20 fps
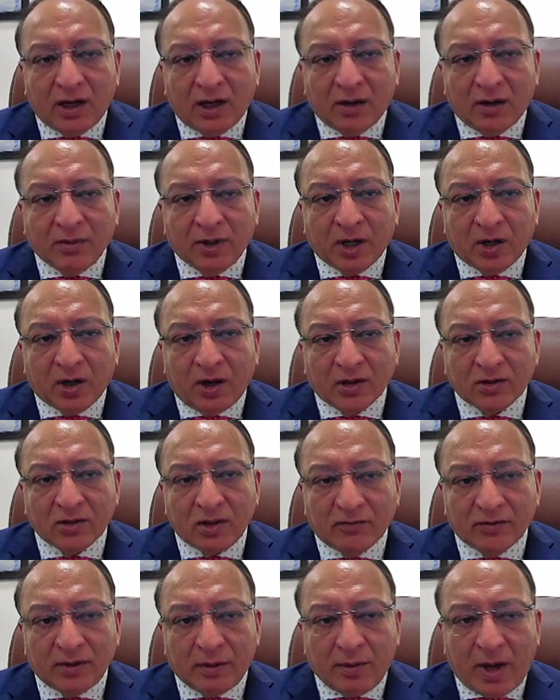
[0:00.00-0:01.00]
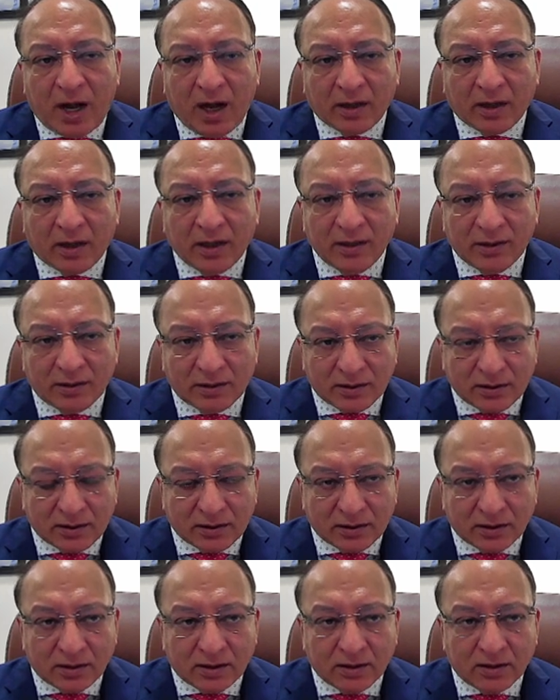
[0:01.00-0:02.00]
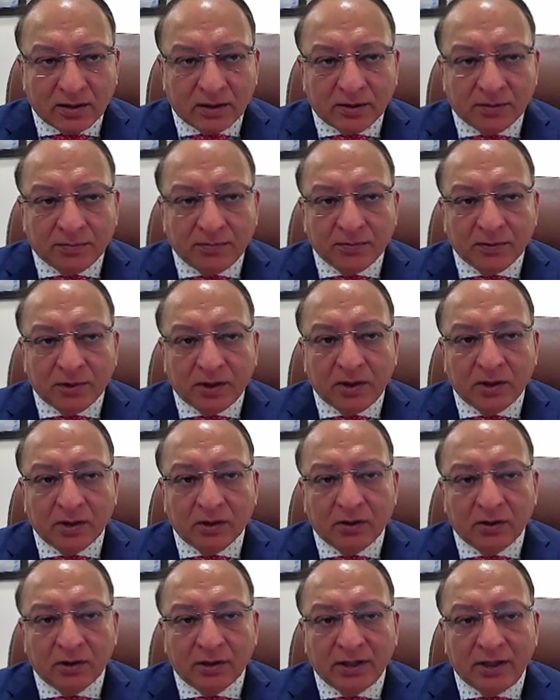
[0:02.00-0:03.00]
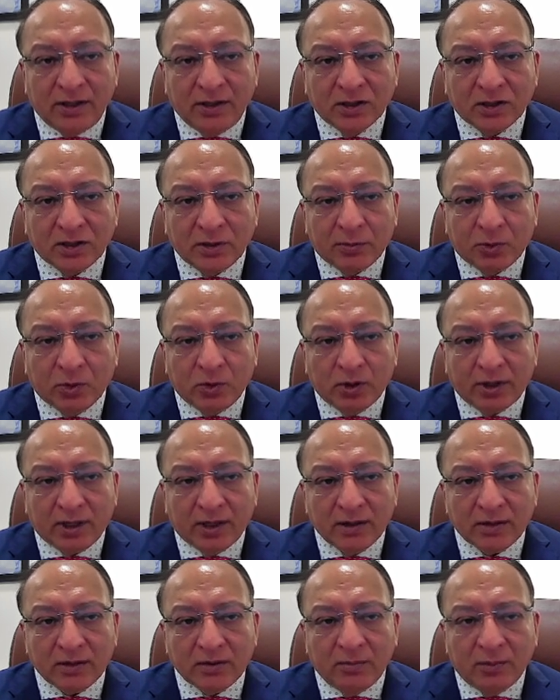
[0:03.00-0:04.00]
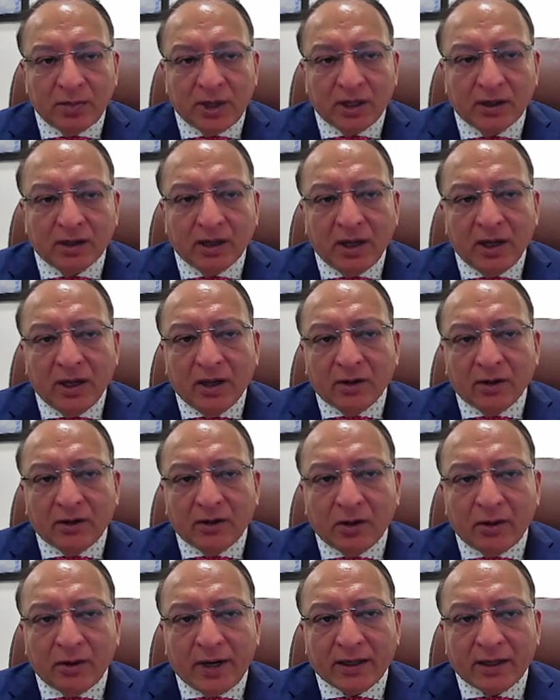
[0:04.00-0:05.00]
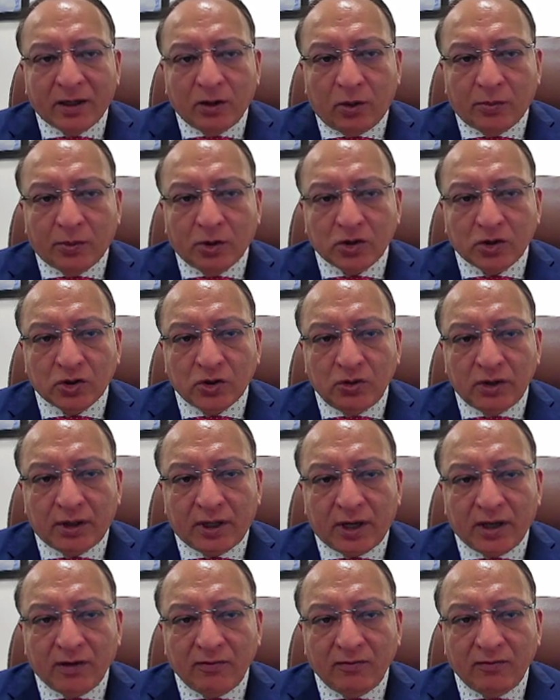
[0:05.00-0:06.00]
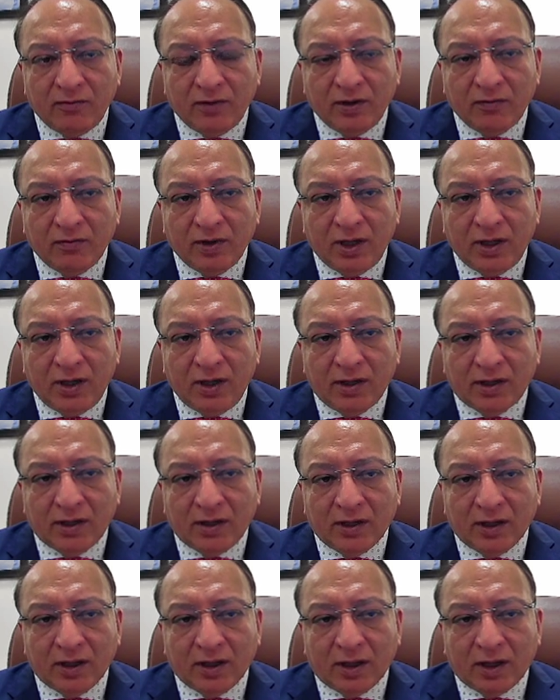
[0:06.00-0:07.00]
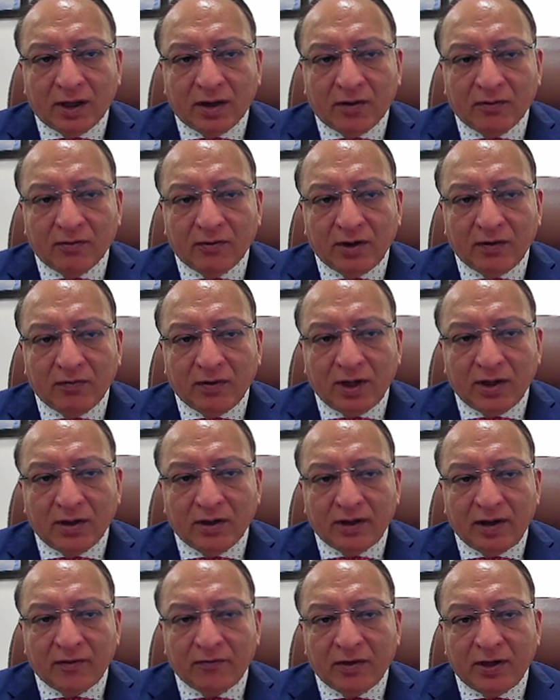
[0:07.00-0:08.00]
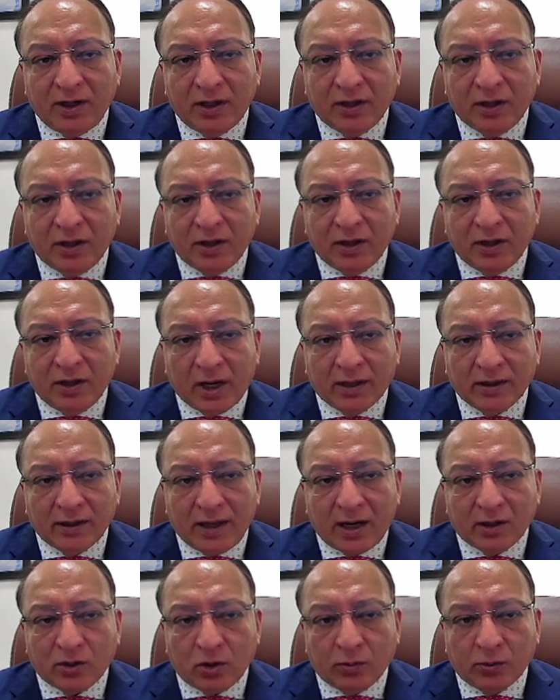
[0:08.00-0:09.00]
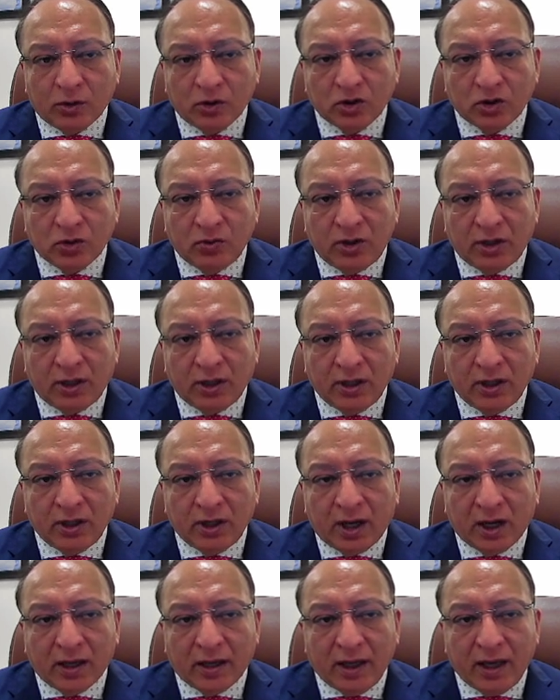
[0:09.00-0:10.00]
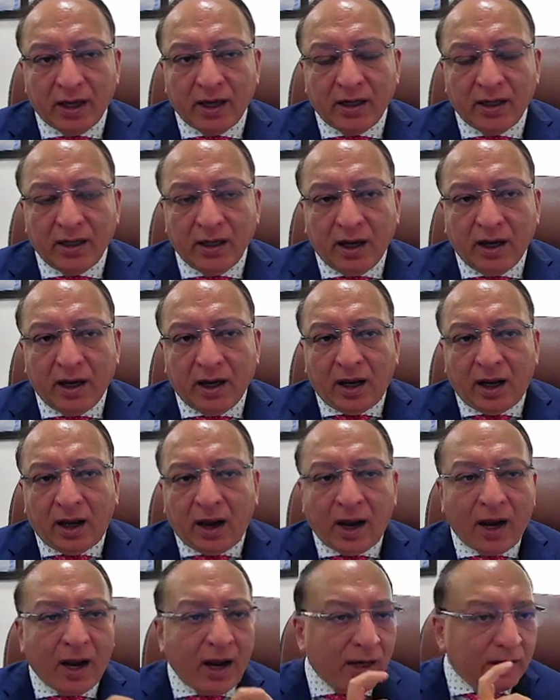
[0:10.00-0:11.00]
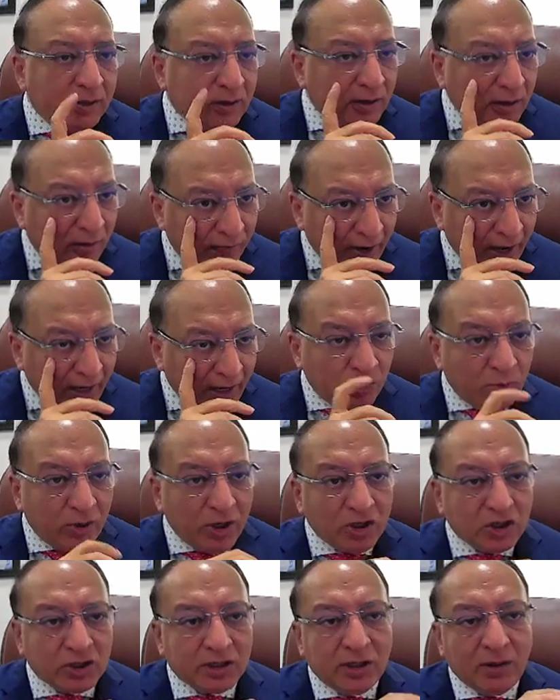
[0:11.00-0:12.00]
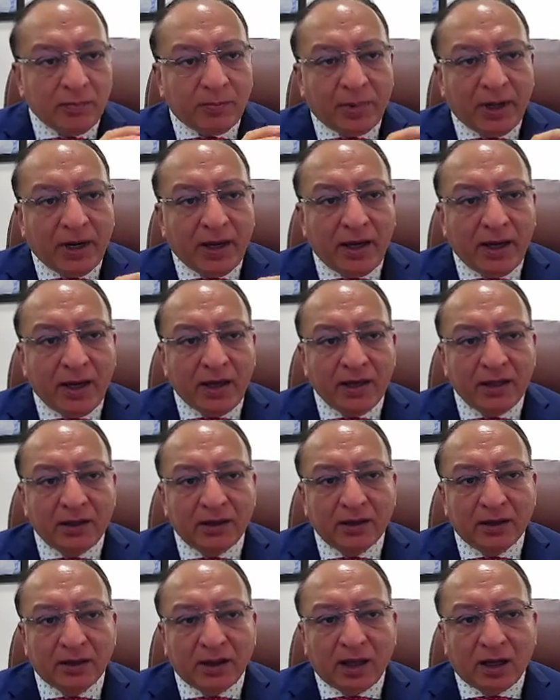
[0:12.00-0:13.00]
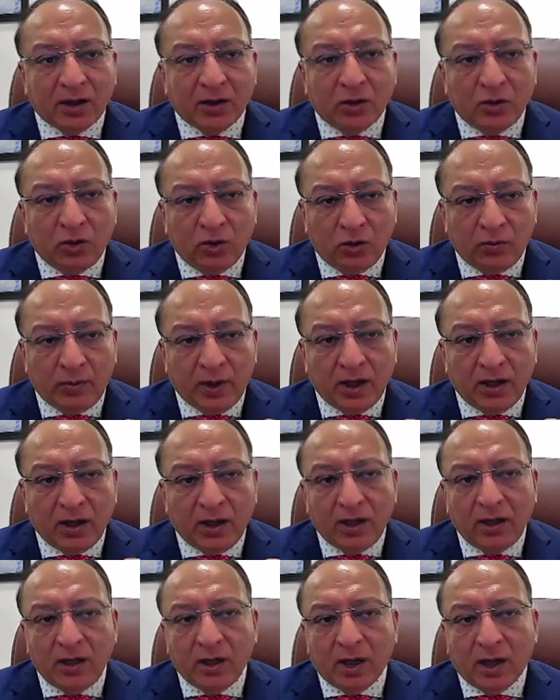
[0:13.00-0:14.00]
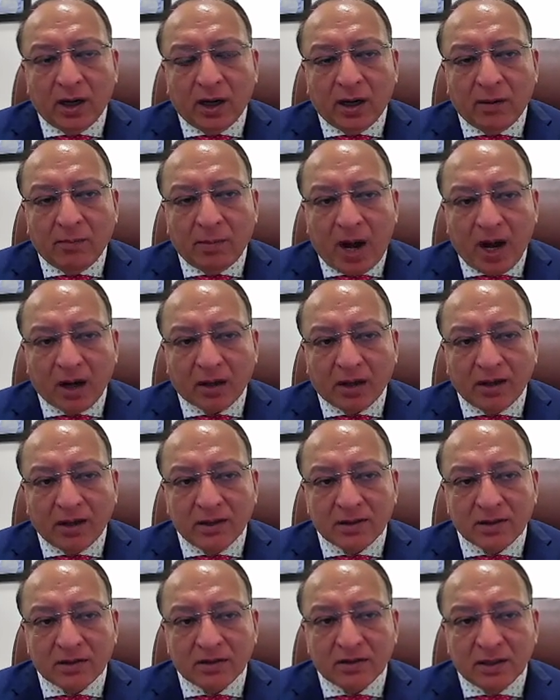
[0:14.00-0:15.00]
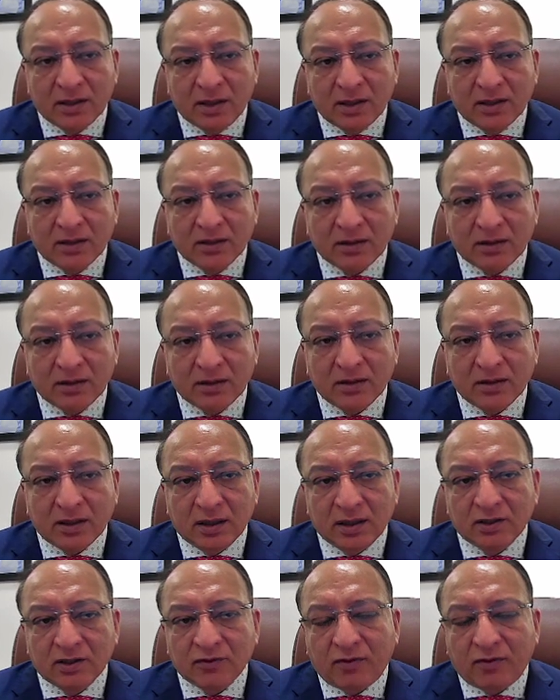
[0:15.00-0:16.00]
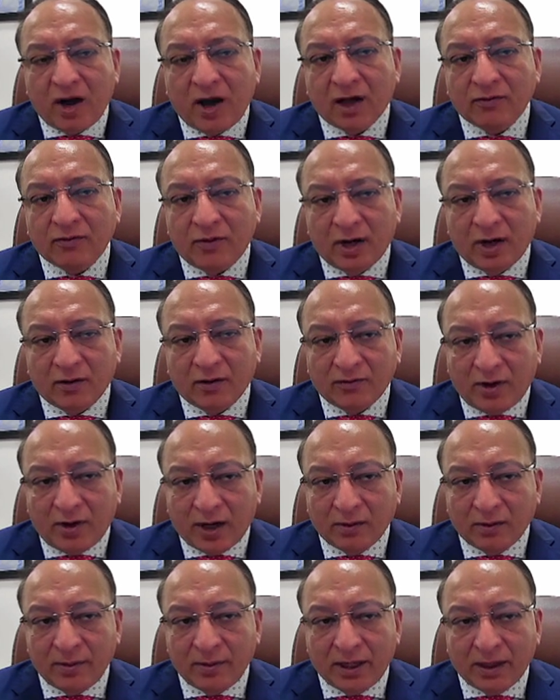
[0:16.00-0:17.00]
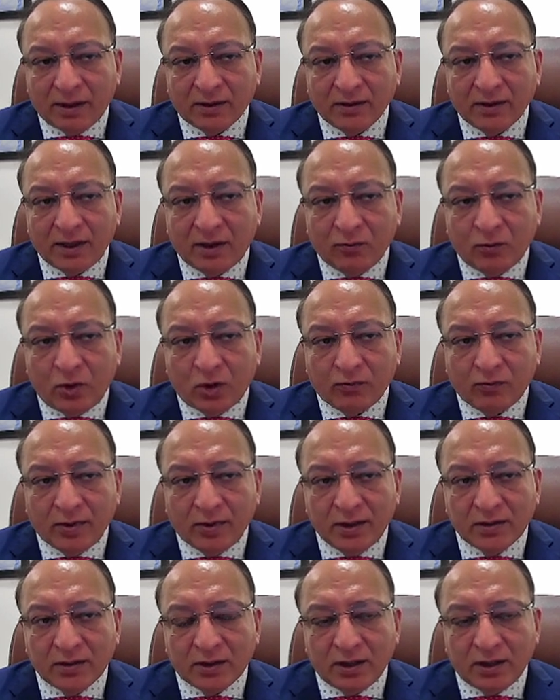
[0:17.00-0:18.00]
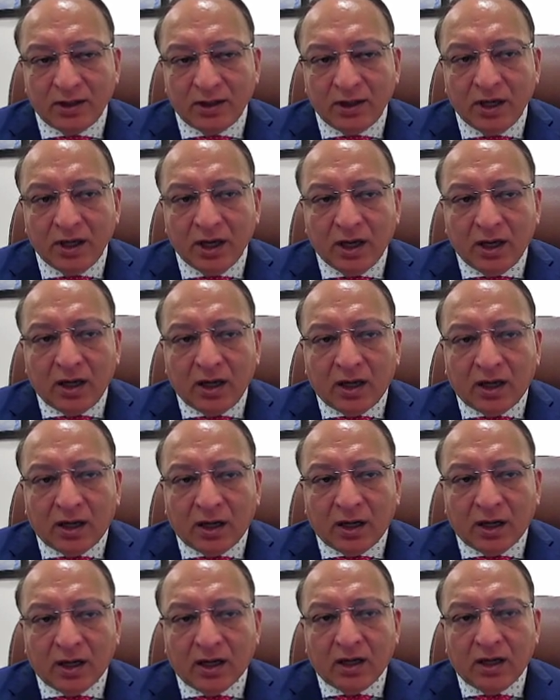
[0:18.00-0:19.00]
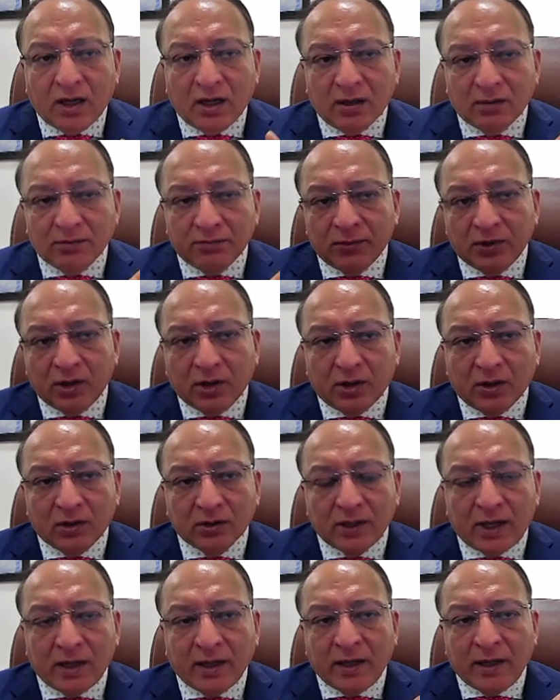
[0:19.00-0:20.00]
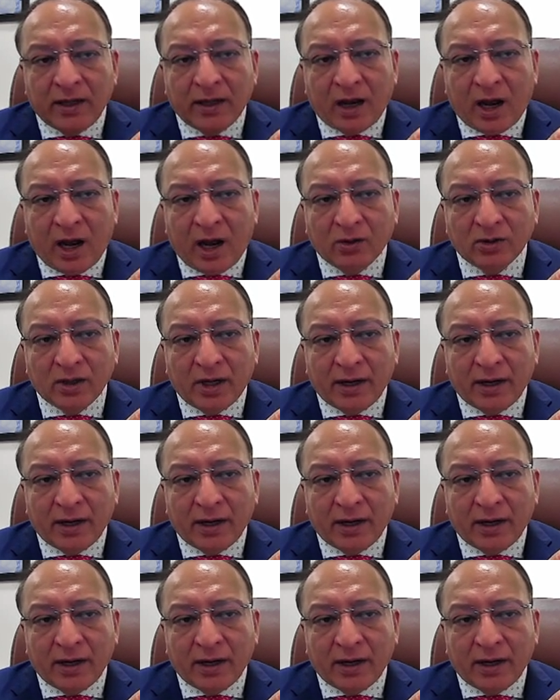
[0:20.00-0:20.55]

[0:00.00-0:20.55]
because of the markets, didn't support us. But at an opportune time, we will definitely look at that opportunity again. And the valuation play in the global markets is far better than what we see how the